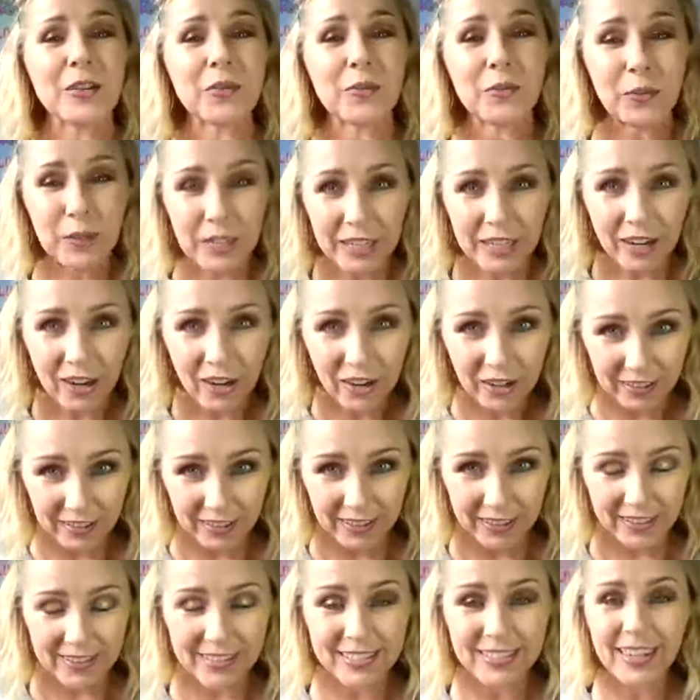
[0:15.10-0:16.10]

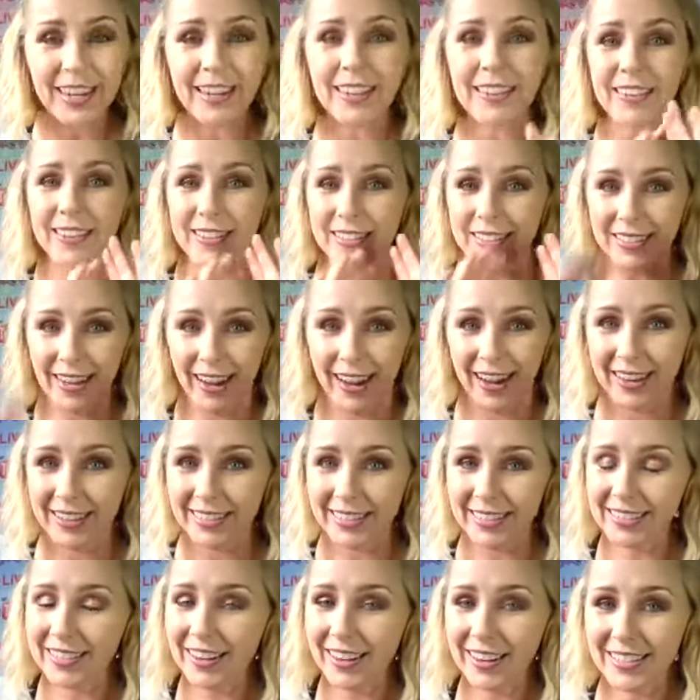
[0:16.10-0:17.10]
Rihanna say this. I
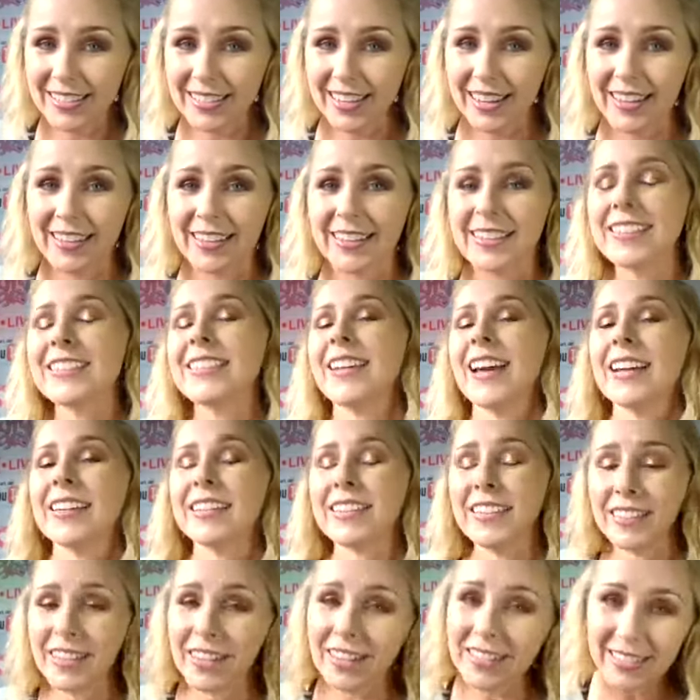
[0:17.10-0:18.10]
did not say this. I
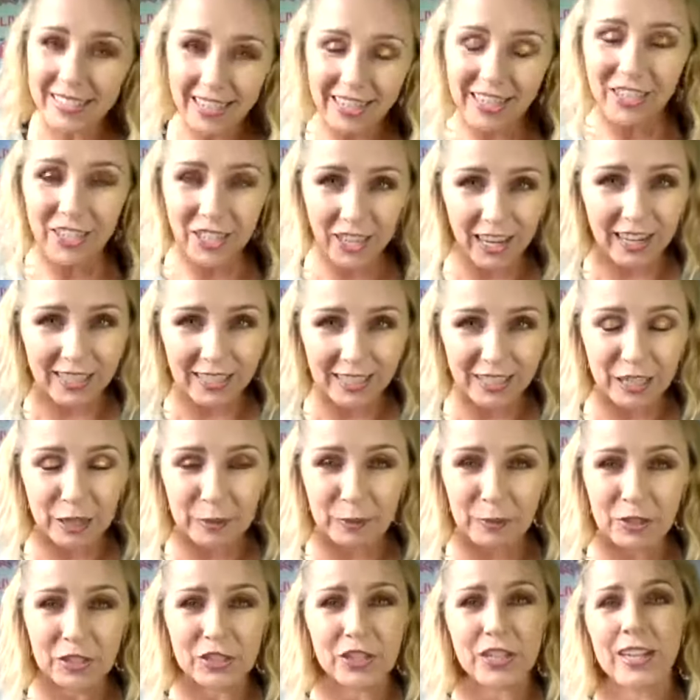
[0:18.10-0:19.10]
did not say she has a
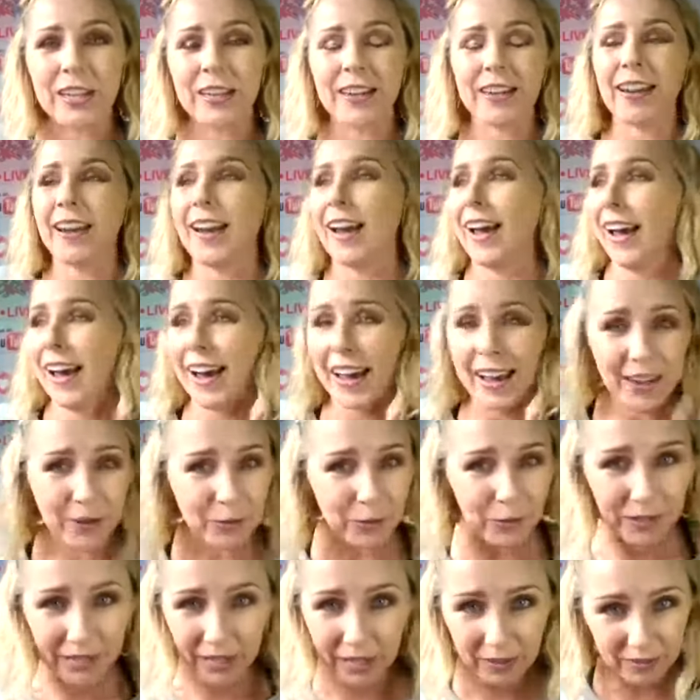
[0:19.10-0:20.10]
double chin. I
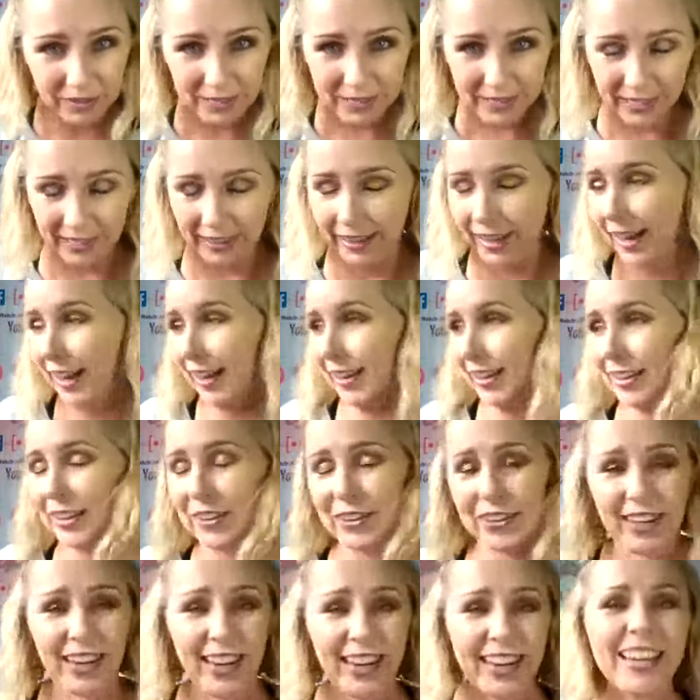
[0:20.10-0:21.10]
would never say that,
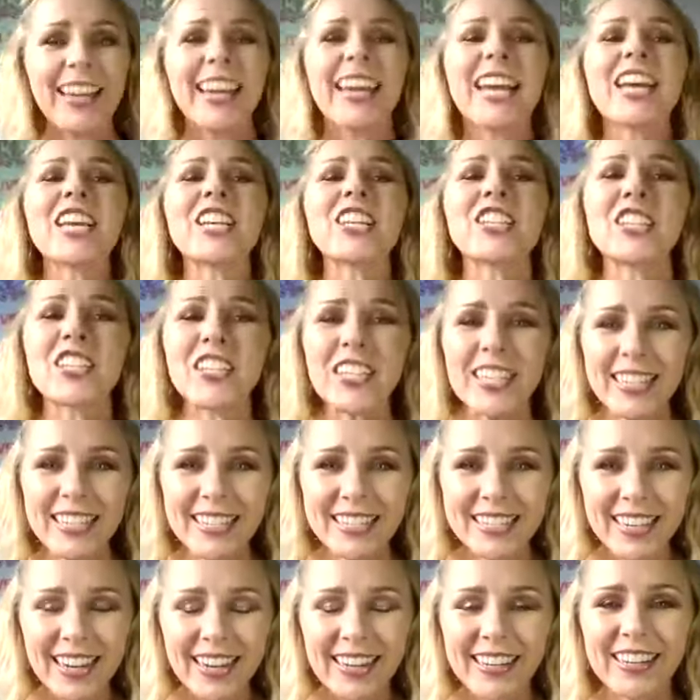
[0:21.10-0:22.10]
okay? She
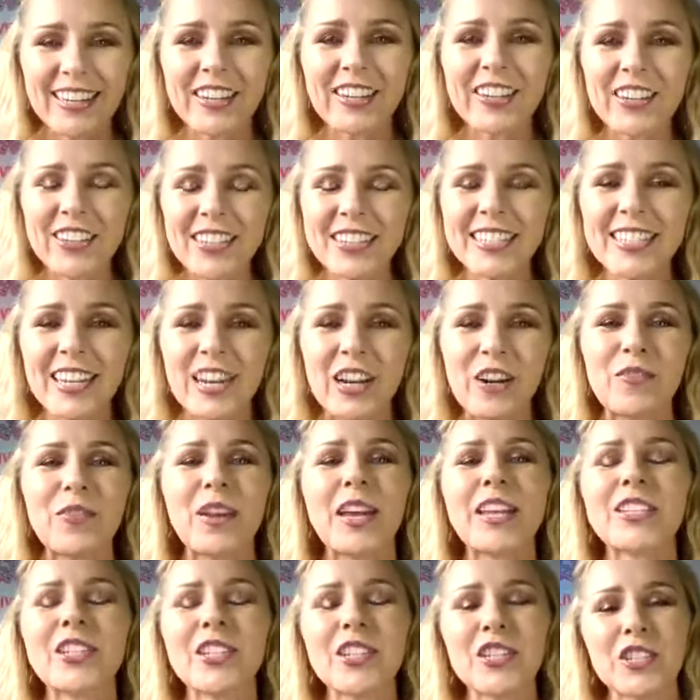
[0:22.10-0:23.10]
said it herself,
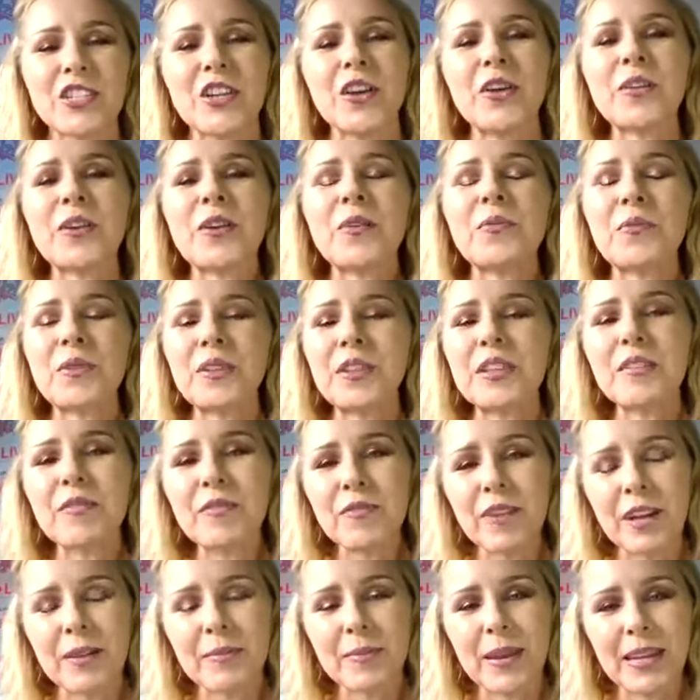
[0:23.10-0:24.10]
and she showed a really
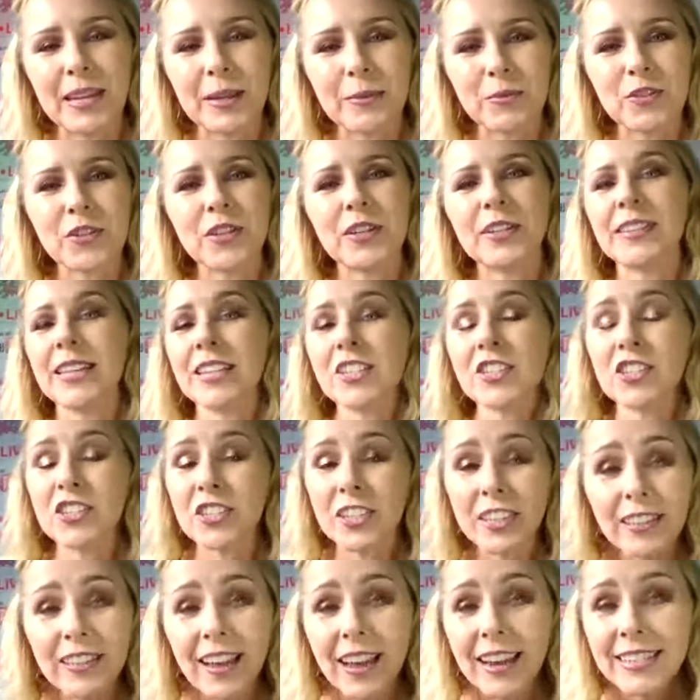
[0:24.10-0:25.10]
fun makeup trick that
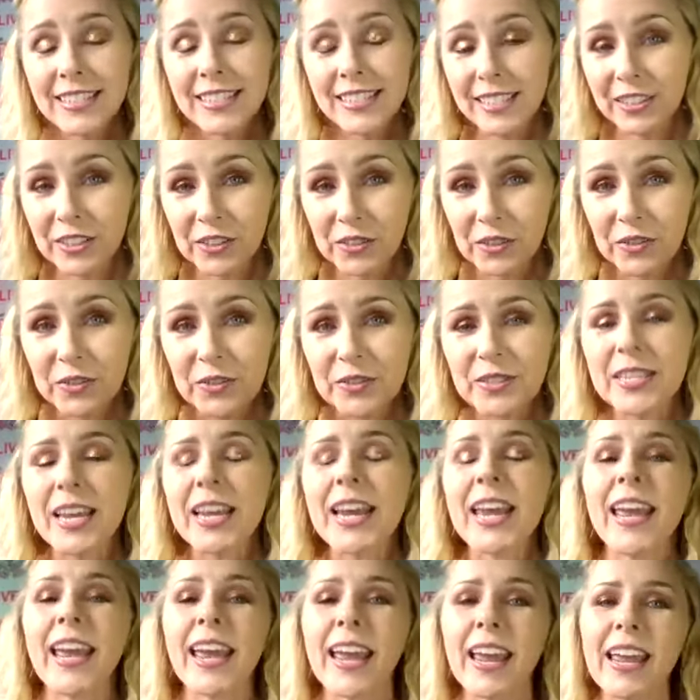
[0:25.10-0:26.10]
she likes to use
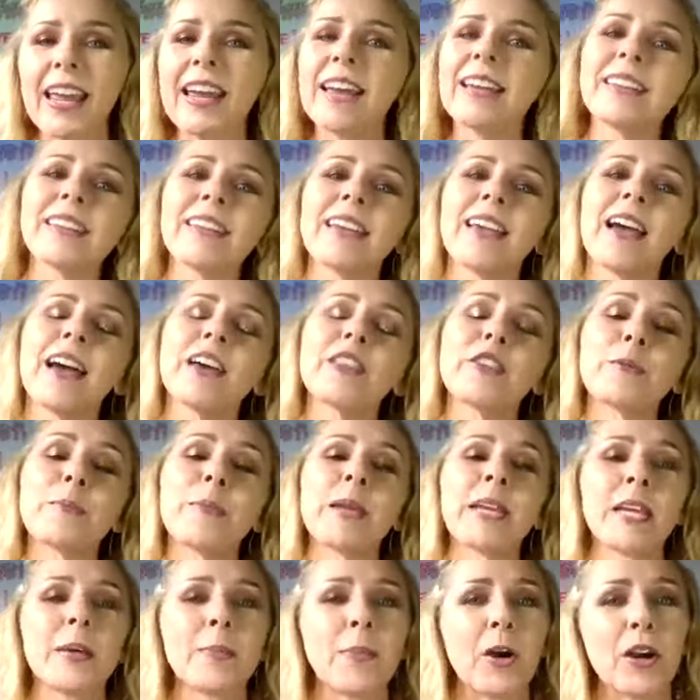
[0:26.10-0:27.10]
and that other
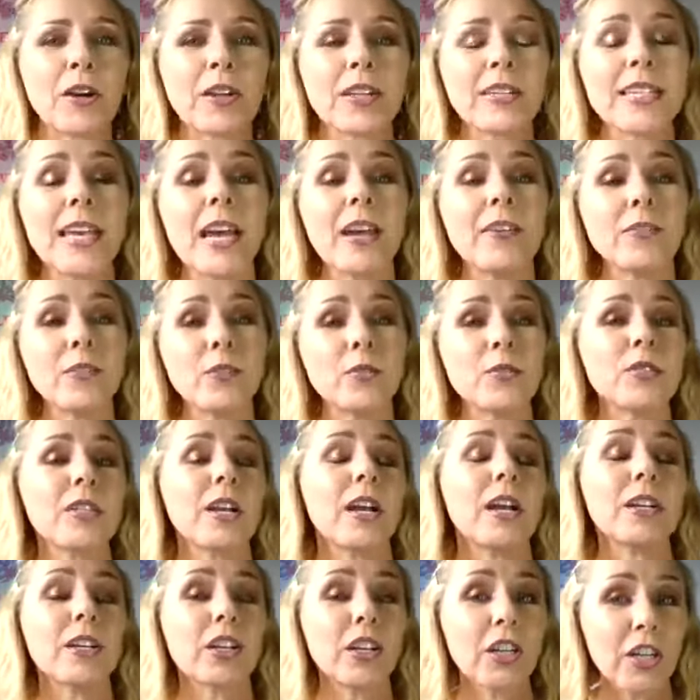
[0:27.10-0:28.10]
makeup artists have used
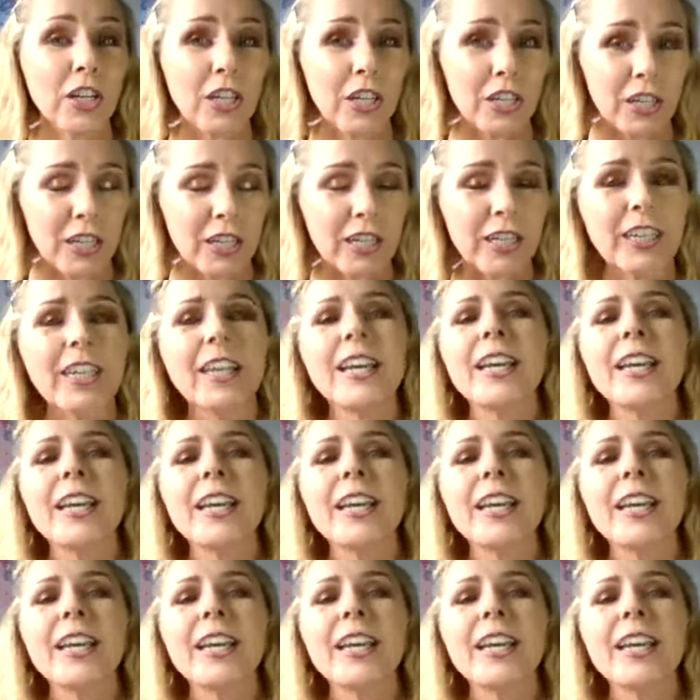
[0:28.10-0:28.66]
on her.